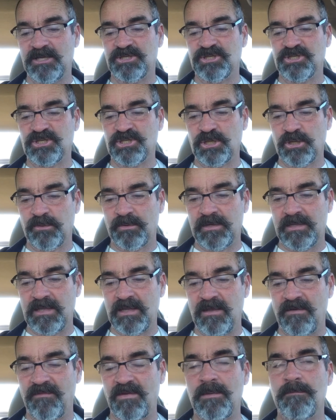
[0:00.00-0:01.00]

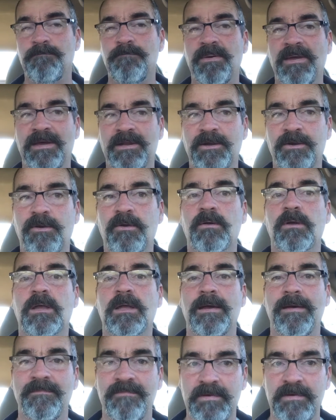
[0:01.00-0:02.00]
surety of a better
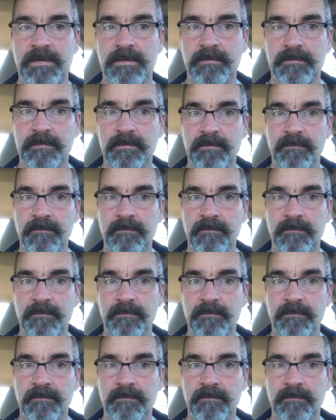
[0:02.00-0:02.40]
covenant